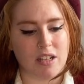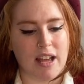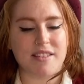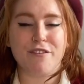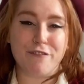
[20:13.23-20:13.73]

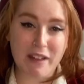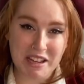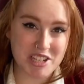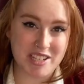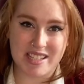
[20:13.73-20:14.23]
As a
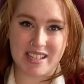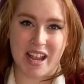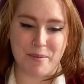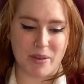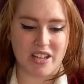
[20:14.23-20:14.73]
fashion
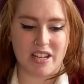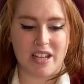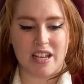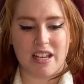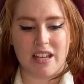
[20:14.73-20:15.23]
statement,
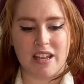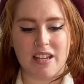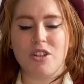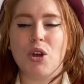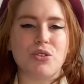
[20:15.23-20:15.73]

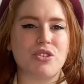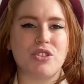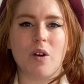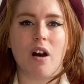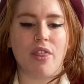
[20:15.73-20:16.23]
it nods
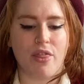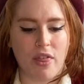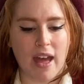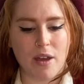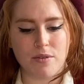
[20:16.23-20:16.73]
to our
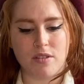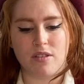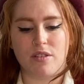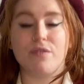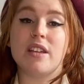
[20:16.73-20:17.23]

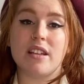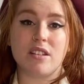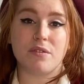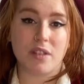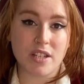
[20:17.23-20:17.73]
thousands of years
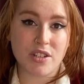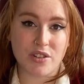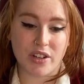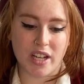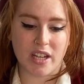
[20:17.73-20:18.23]
of
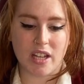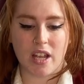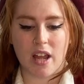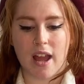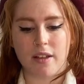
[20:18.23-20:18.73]
history,
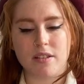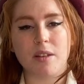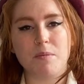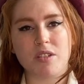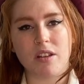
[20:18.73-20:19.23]
and
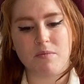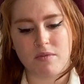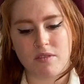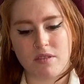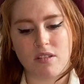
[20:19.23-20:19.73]

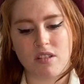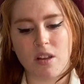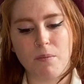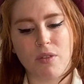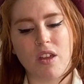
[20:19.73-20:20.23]
sometimes
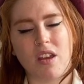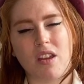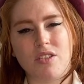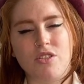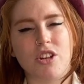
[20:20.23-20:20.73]
something
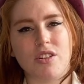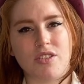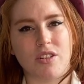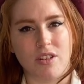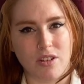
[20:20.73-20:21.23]
is
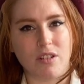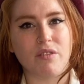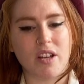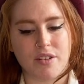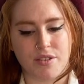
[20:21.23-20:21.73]
just
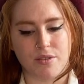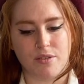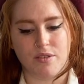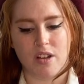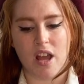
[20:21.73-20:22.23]

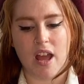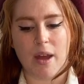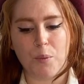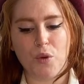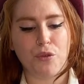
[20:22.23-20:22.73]
universal
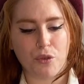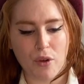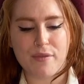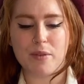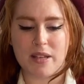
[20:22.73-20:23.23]
and will
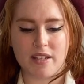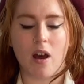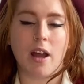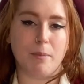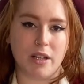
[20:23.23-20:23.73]
forever be
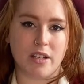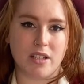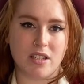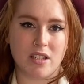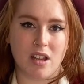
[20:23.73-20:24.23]

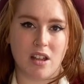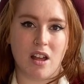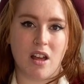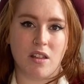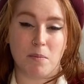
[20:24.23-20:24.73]
timeless.
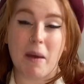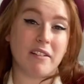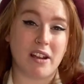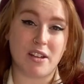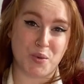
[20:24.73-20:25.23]
The
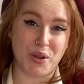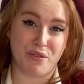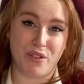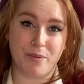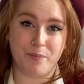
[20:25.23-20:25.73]
beret is one
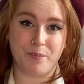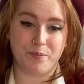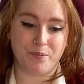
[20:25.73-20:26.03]
of them.